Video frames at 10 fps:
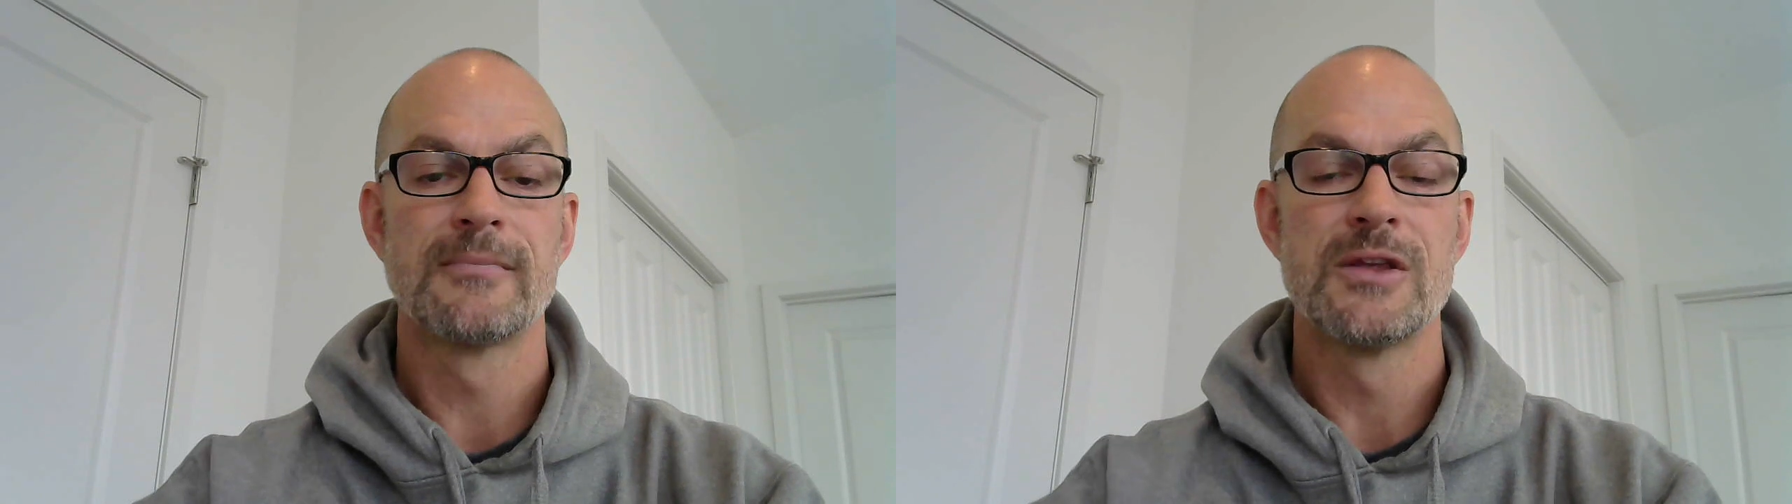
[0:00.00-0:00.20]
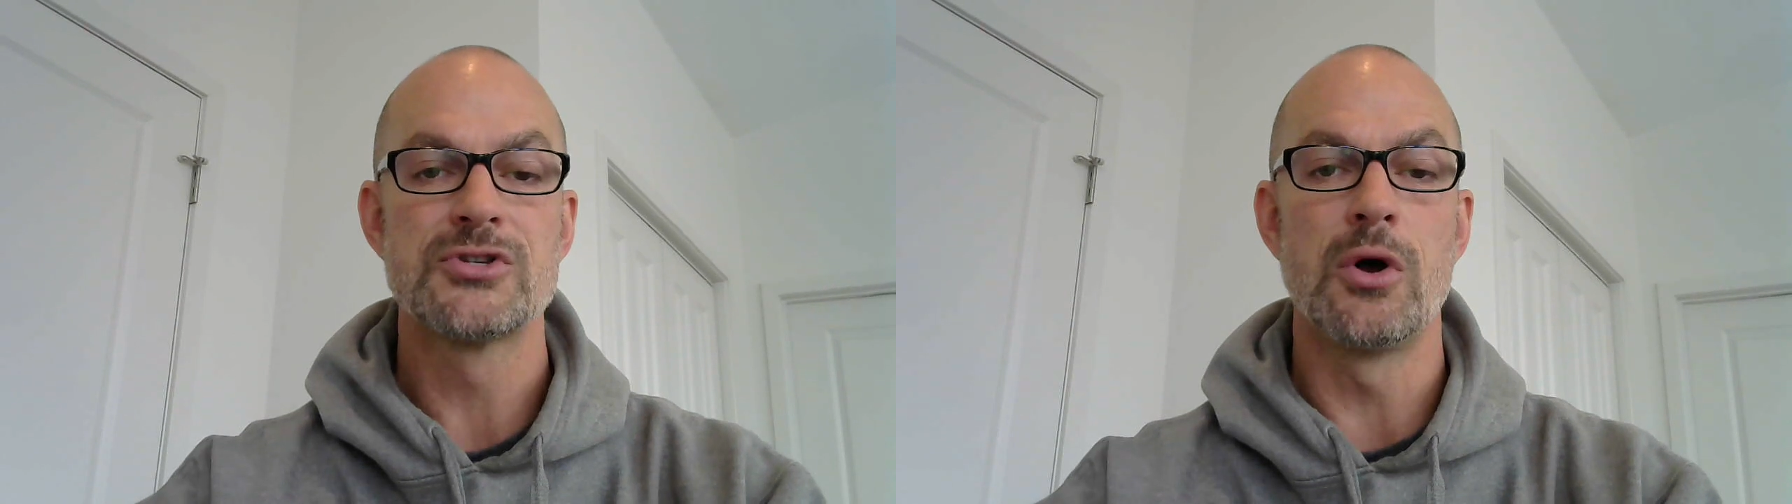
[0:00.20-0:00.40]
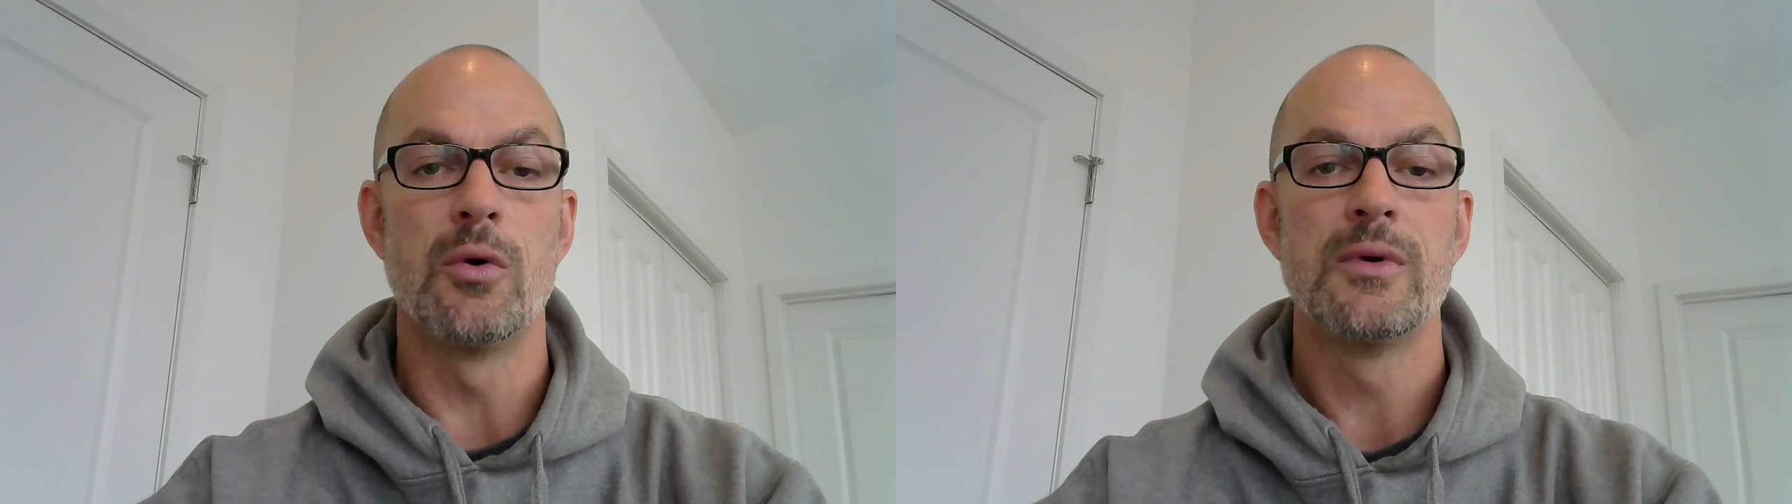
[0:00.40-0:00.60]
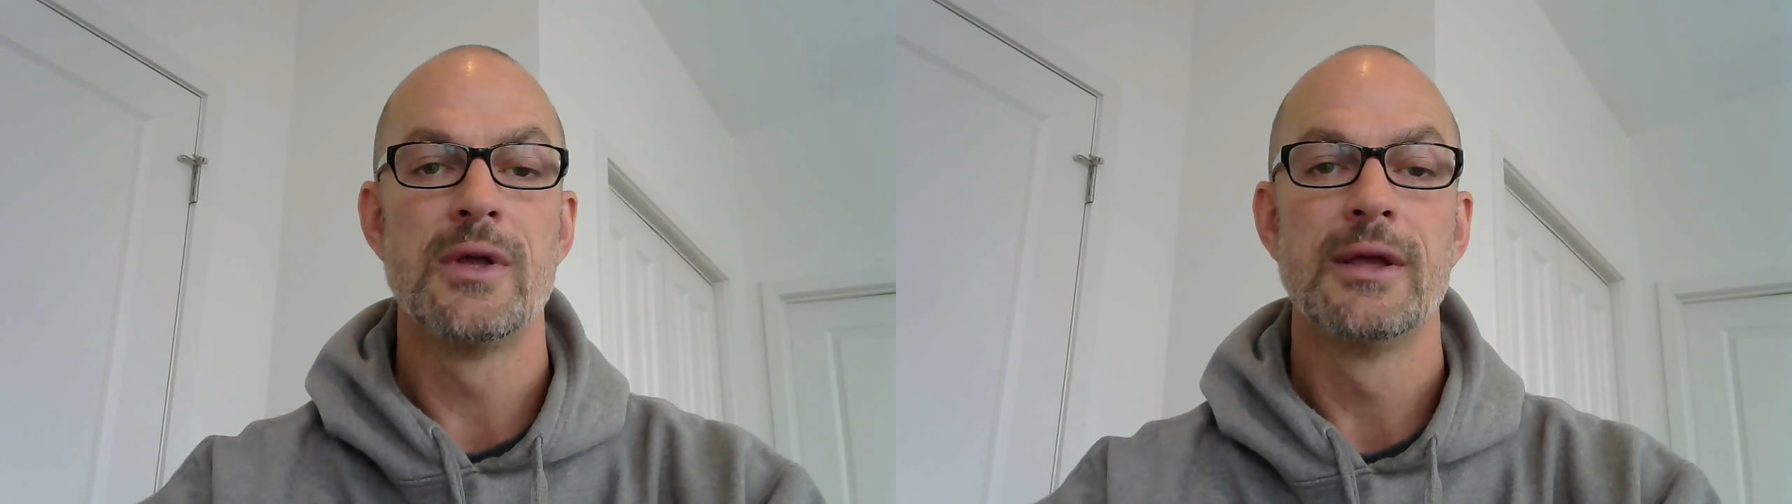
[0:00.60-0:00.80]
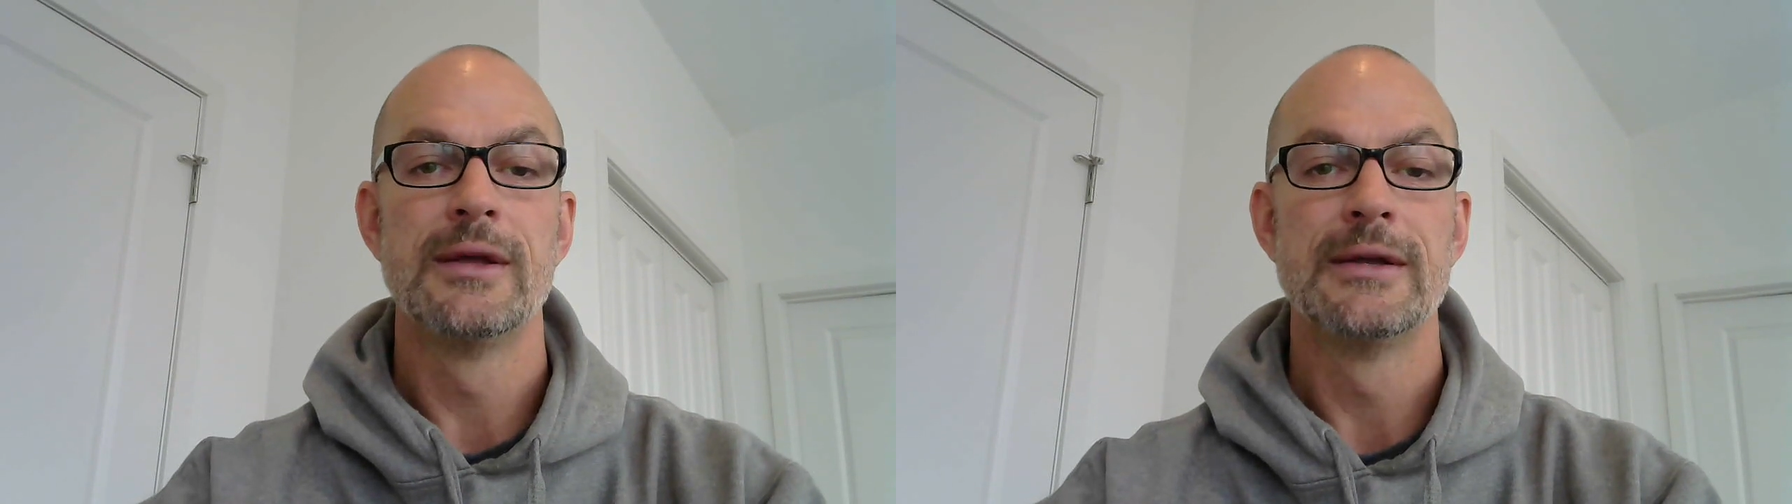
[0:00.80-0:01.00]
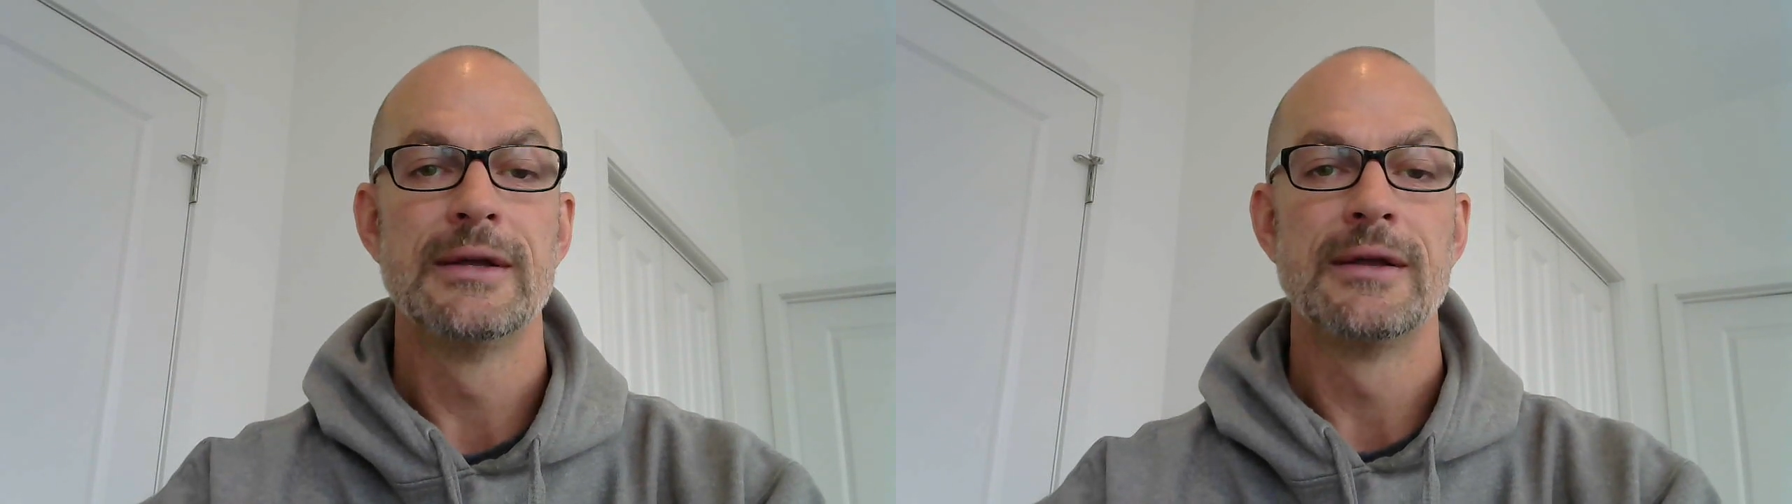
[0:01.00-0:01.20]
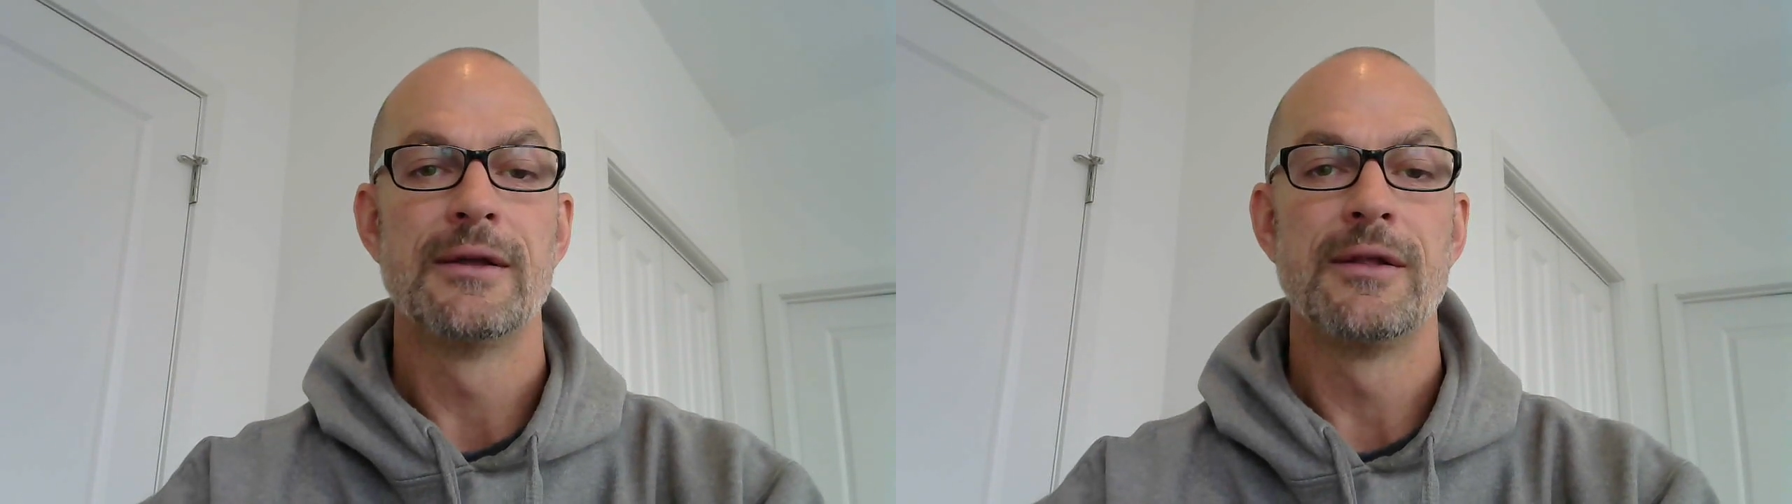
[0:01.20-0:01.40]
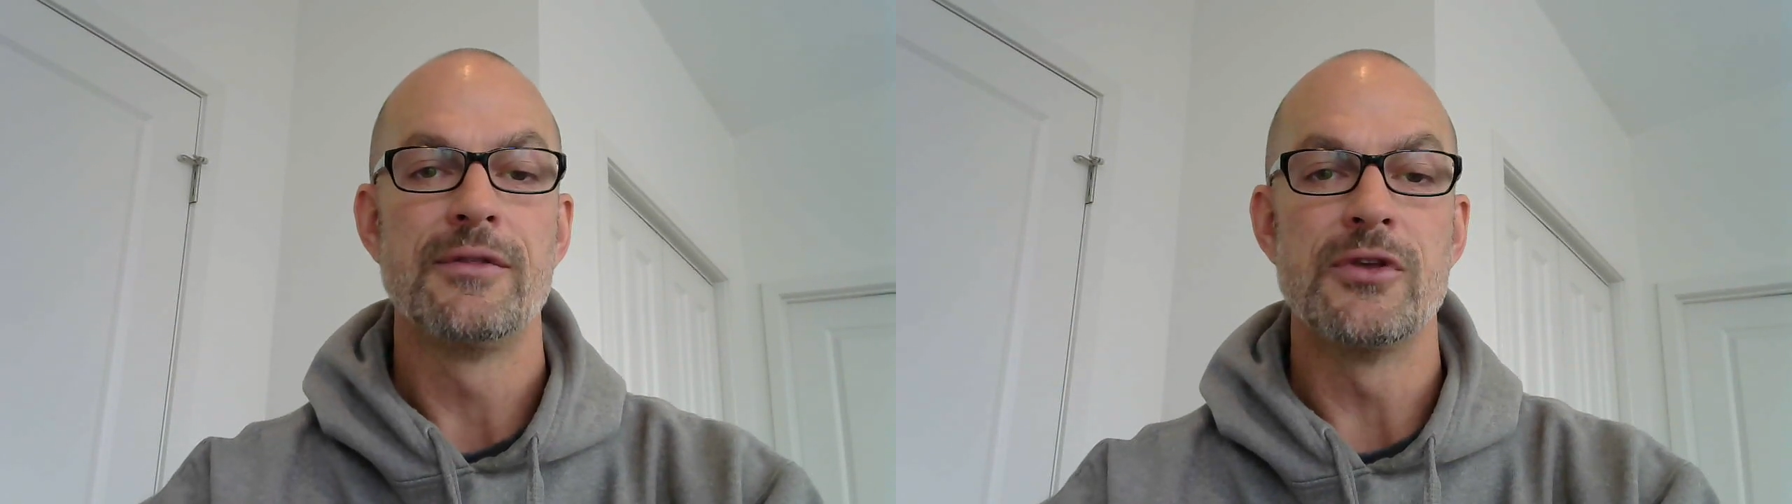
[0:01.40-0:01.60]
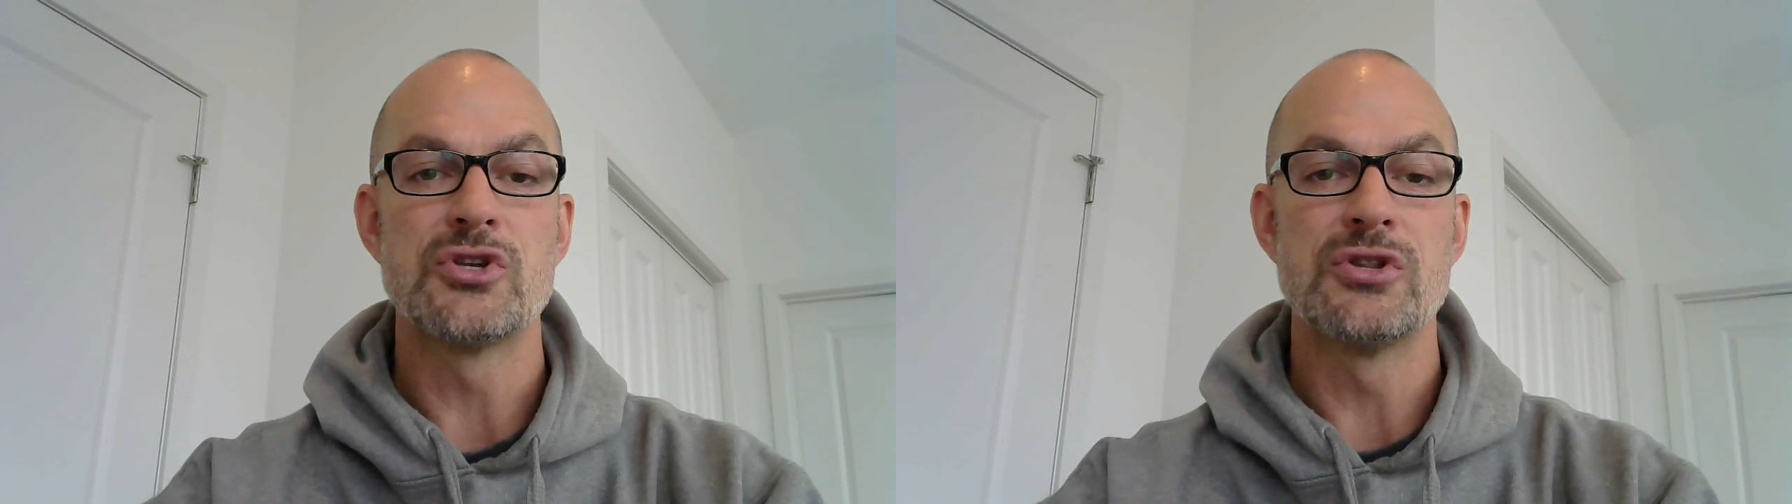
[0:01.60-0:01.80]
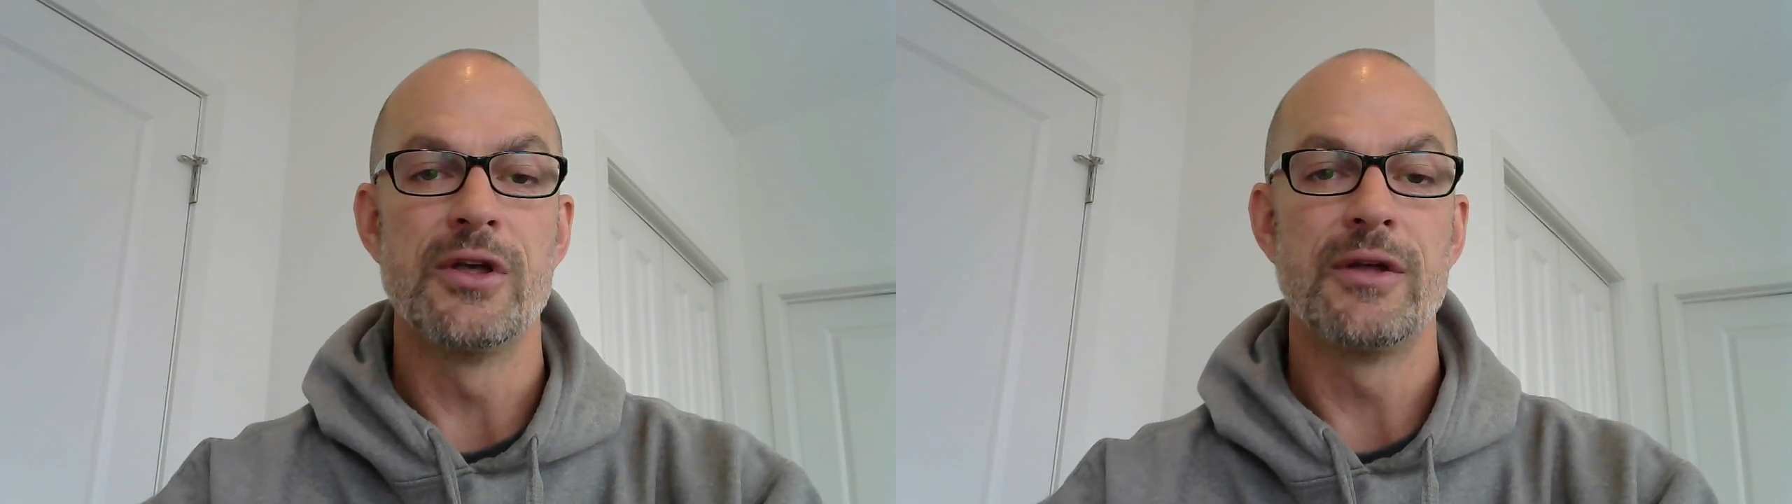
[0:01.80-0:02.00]
So
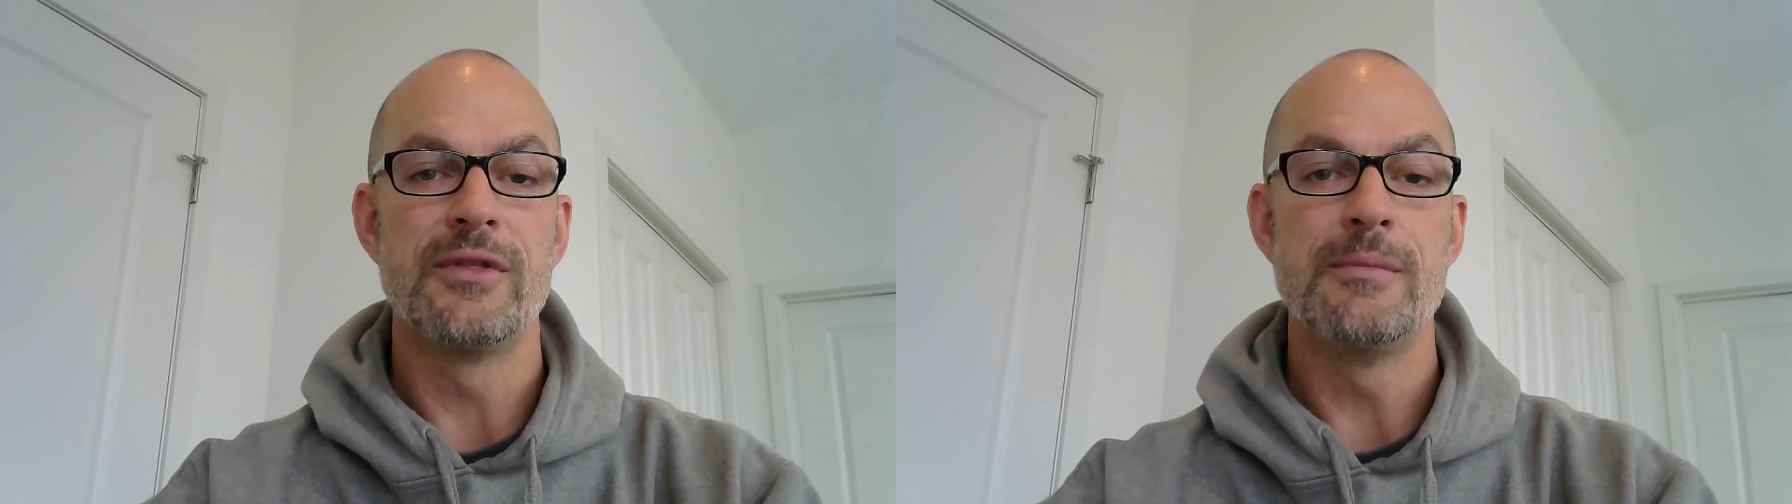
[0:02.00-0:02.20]
the